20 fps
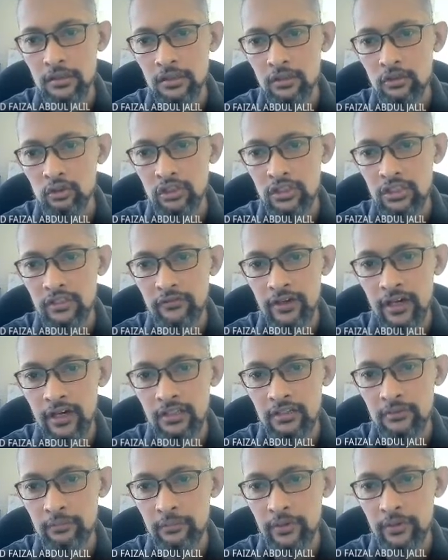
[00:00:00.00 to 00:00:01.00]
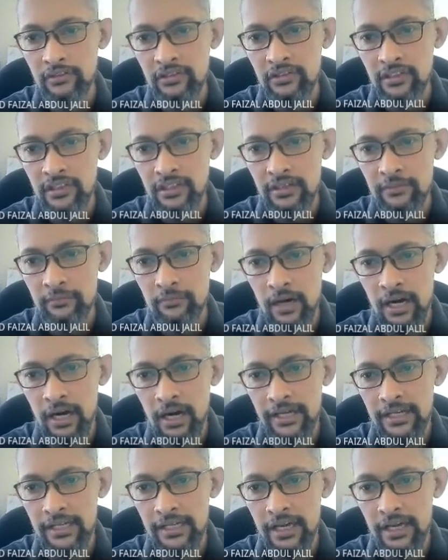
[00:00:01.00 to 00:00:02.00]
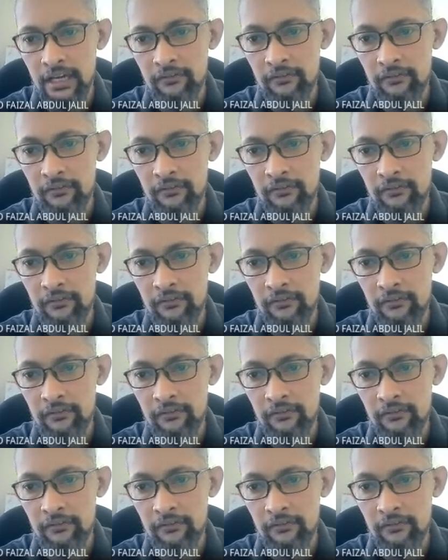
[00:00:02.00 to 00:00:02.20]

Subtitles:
to develop basically my kind of